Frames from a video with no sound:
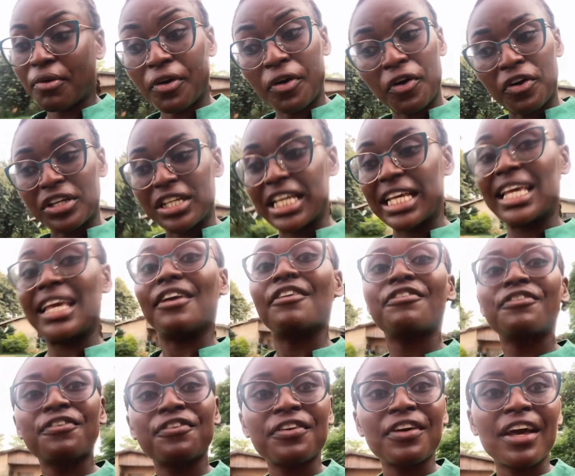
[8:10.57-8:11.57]
oh, God,
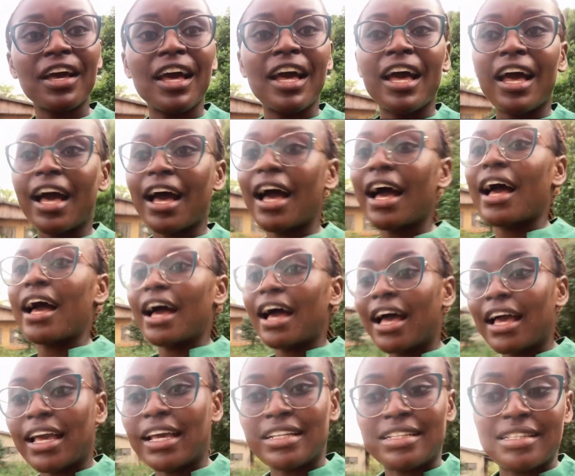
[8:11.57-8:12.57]
if
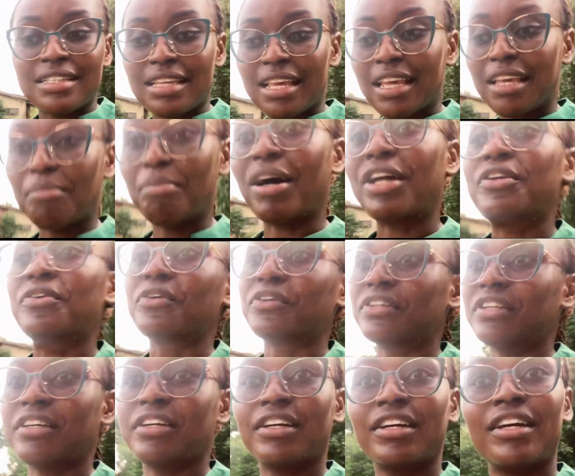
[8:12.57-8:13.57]
it's Ibadan,
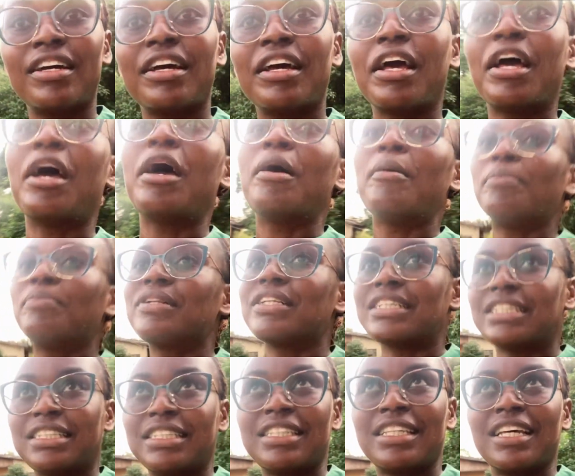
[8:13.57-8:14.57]

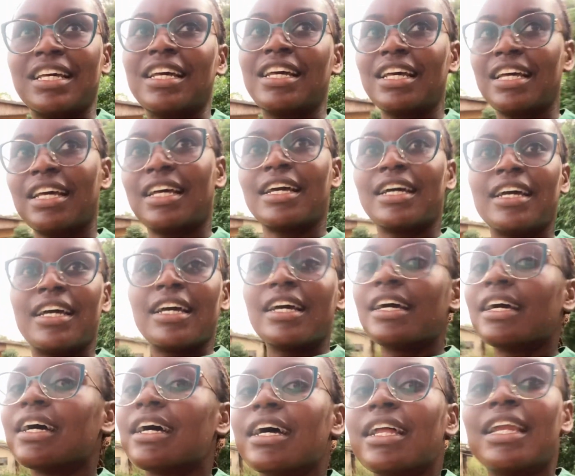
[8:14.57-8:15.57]
please
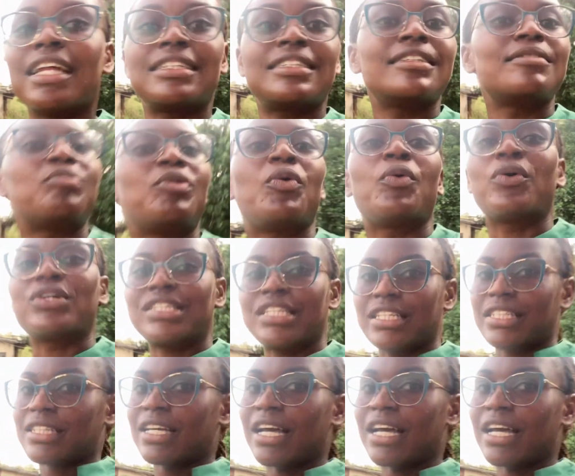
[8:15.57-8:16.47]
let it be worth it,